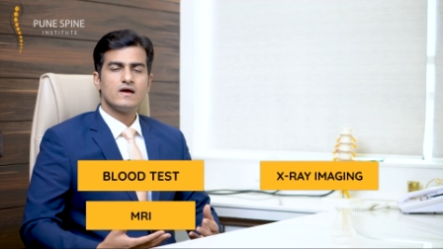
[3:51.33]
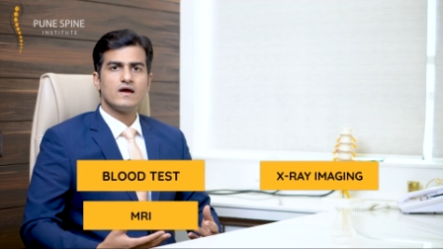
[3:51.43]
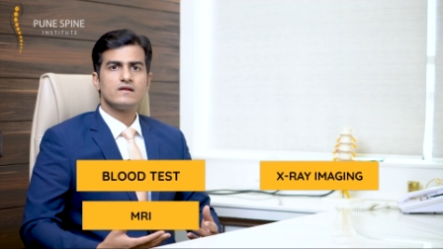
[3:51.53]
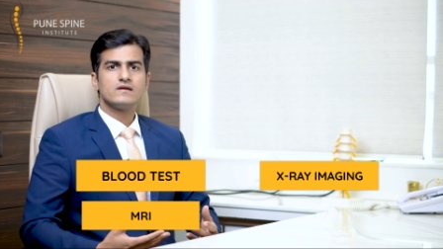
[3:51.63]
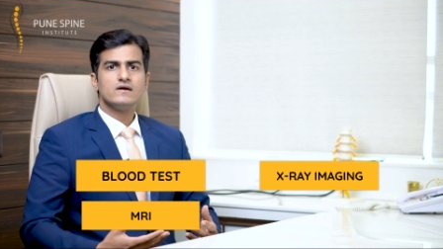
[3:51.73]

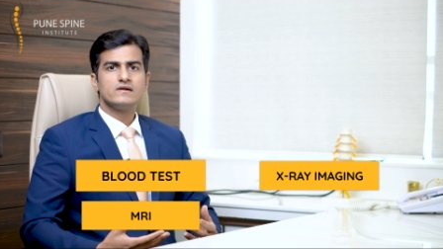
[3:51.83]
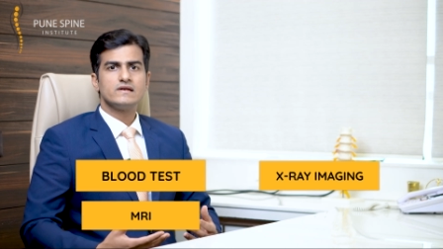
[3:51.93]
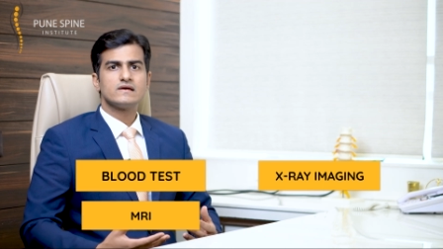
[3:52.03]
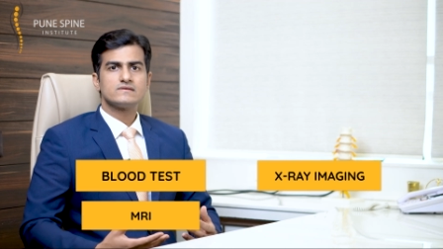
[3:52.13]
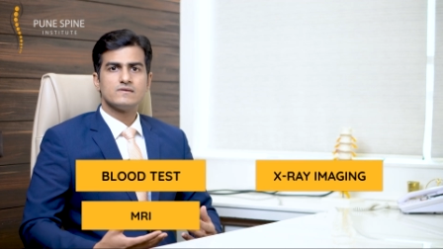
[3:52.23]
and
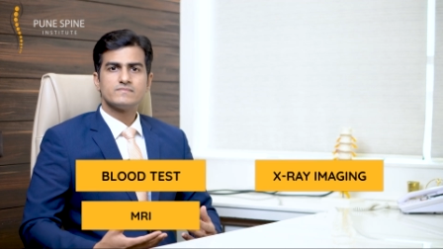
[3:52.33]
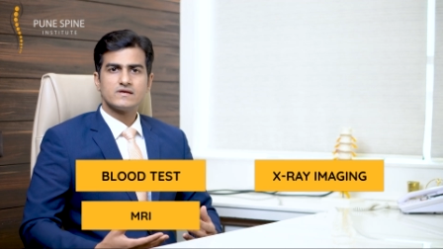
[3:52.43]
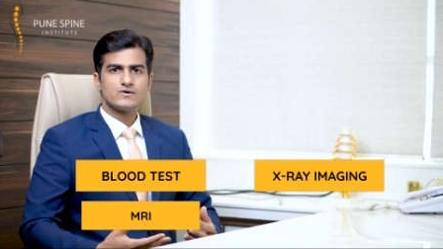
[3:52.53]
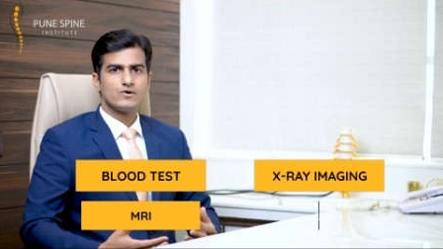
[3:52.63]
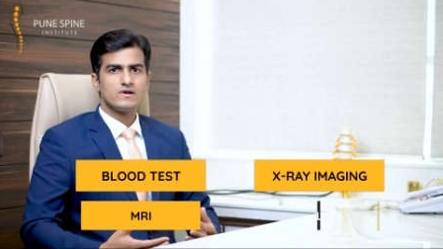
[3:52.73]
take
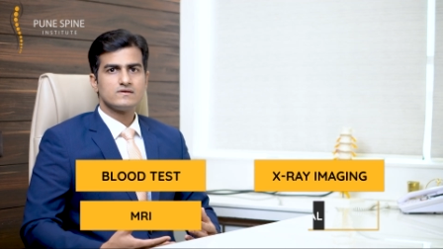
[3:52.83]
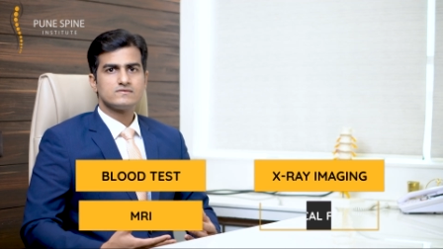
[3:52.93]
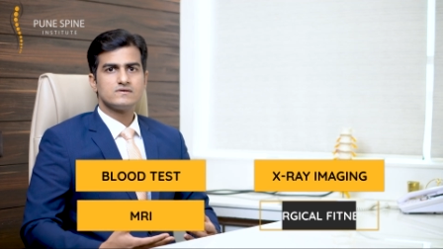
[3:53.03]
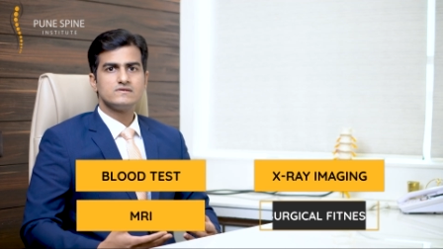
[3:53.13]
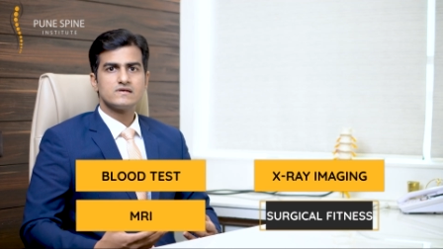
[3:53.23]
something called
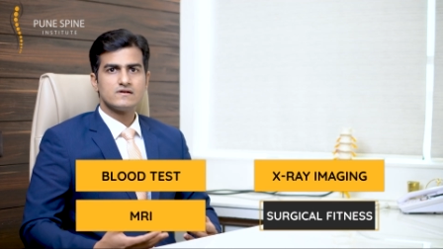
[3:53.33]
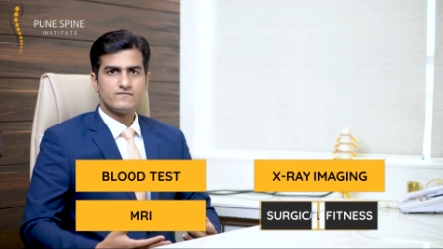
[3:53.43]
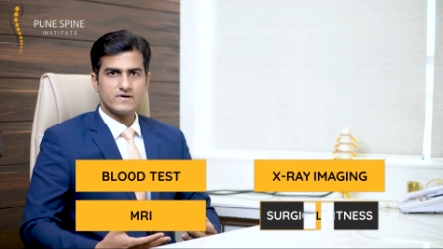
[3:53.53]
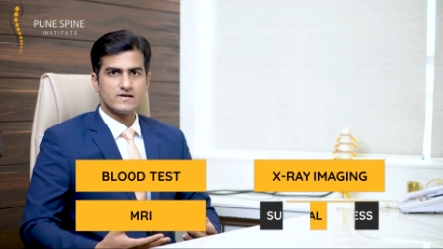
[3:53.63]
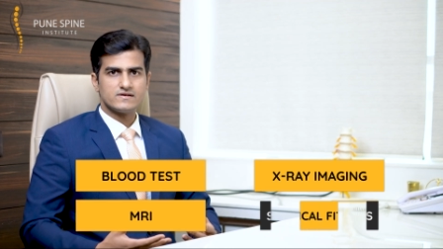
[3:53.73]
as surgical
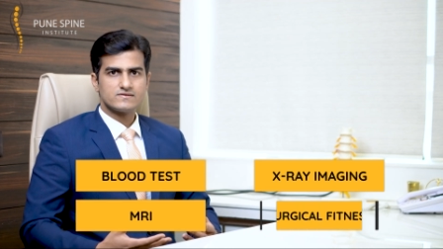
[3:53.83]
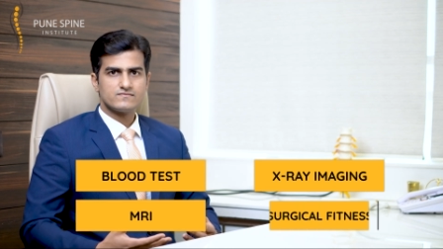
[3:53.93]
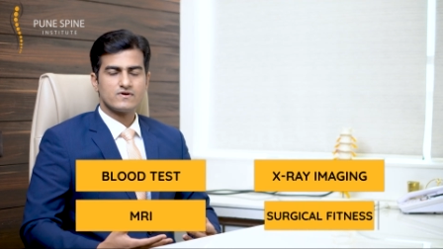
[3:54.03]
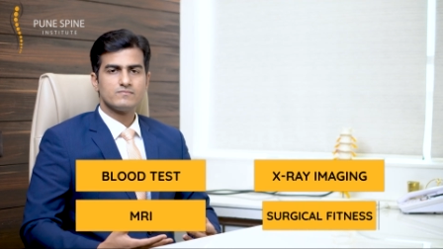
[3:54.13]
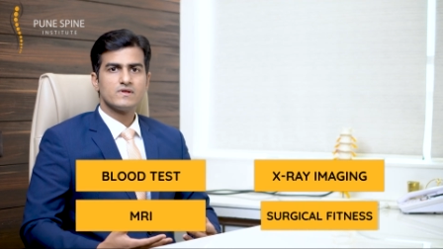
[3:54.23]
fitness
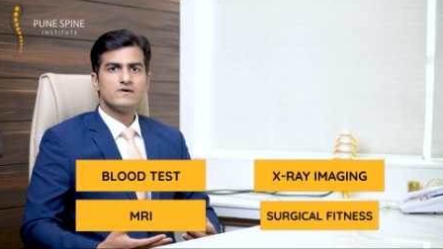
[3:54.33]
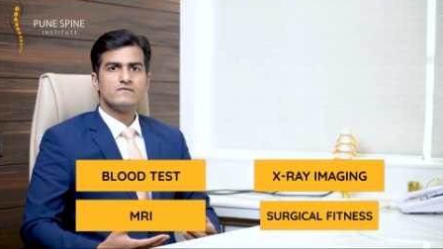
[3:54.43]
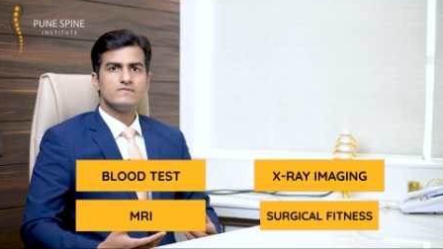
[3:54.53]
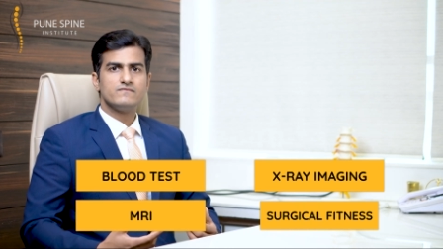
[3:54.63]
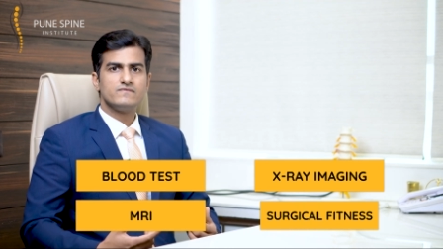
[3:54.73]
from
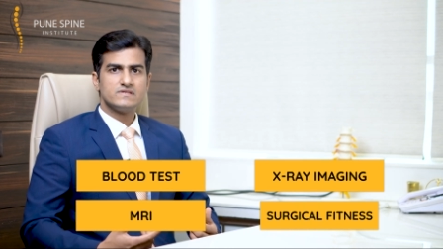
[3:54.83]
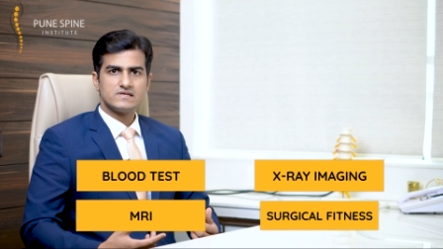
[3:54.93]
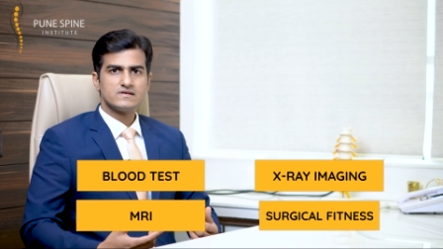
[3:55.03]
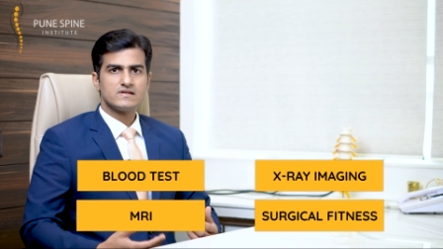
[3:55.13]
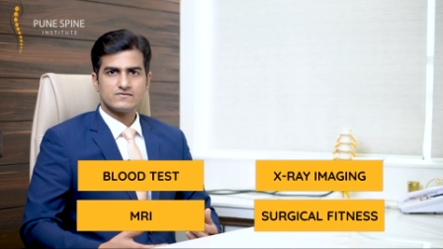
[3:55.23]
the
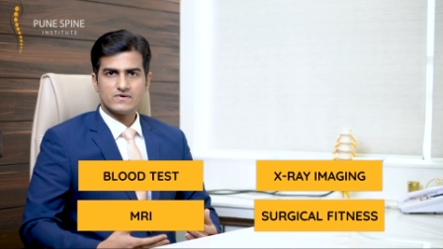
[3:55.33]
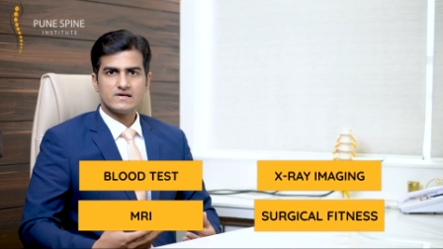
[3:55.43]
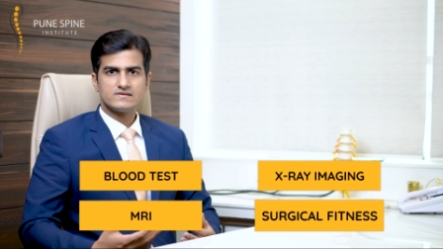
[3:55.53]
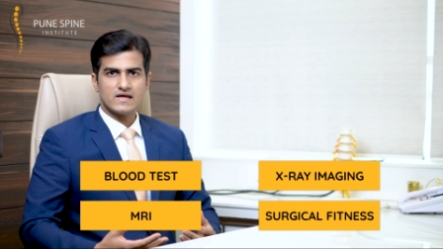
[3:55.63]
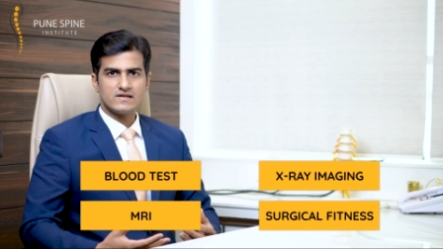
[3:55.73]
physician as well
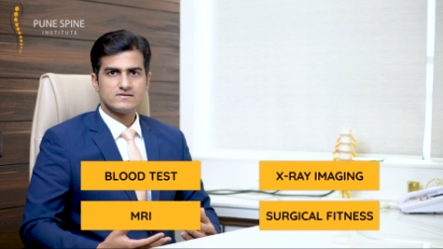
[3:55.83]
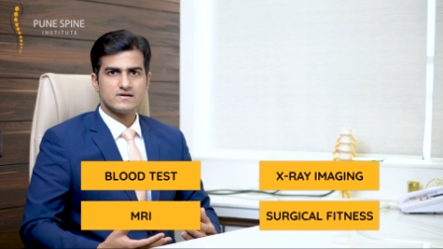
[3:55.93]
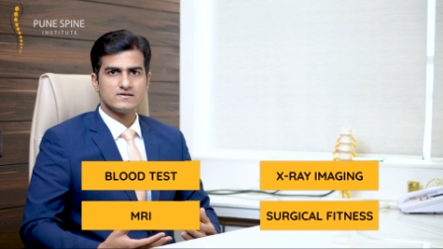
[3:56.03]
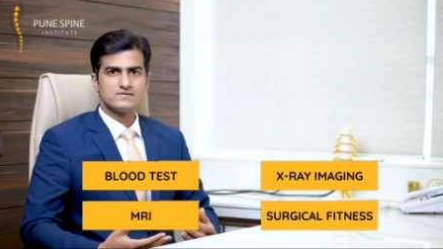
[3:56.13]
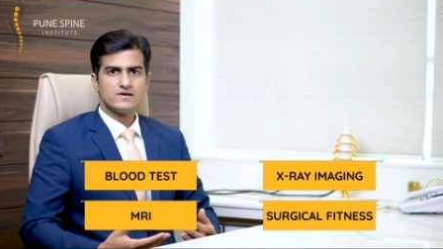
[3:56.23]
as
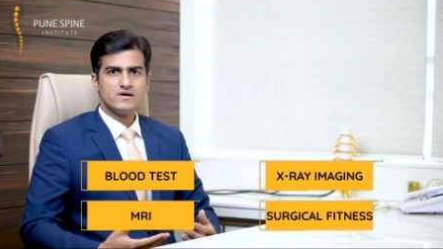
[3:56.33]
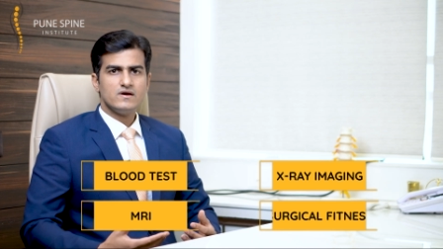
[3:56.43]
anesthetist.